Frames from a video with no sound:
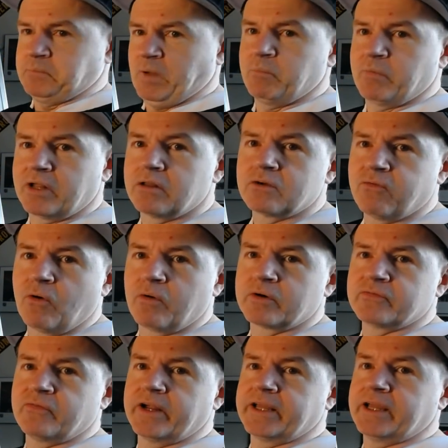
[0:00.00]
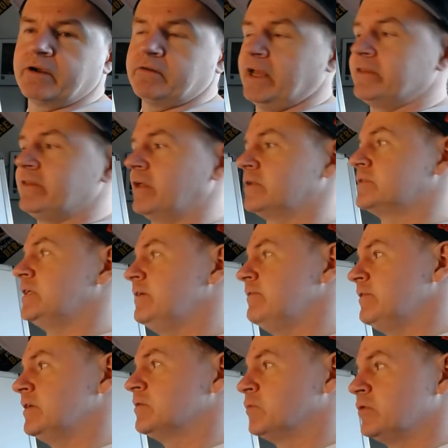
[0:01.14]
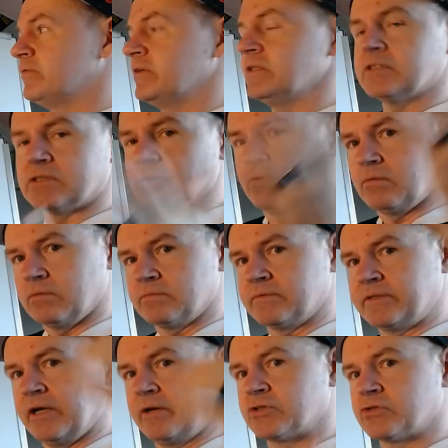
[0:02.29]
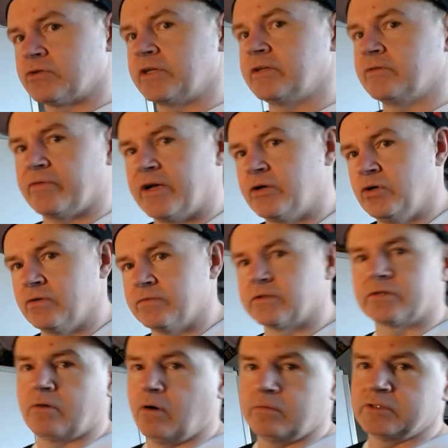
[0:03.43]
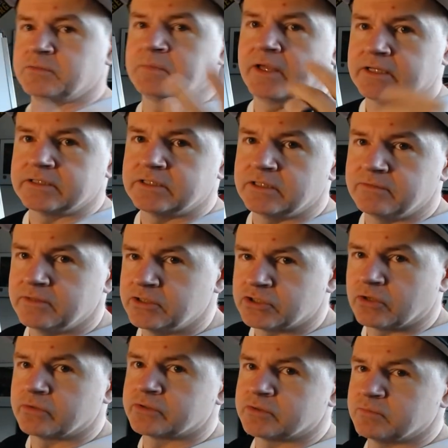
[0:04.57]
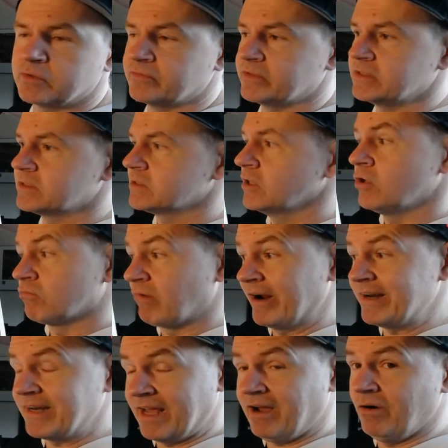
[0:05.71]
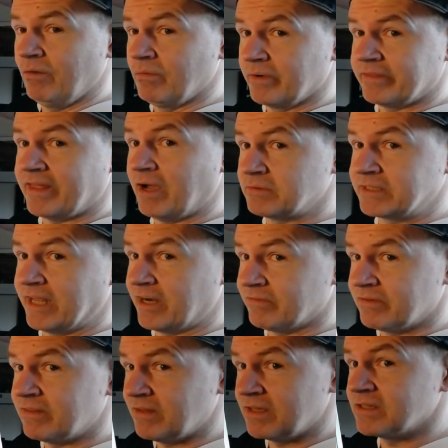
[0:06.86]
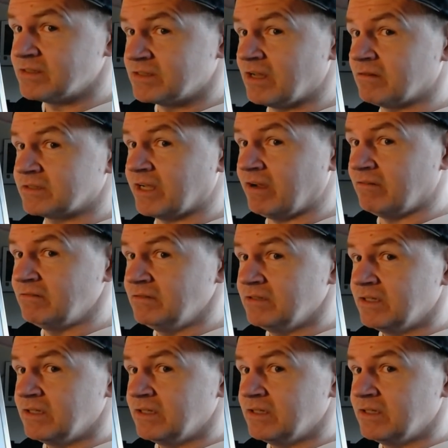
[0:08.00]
But I look forward to finding out. And then T V and movies. So down the street in Vancouver, they're always making T V shows and movies. Right now, with how dead everything is downtown,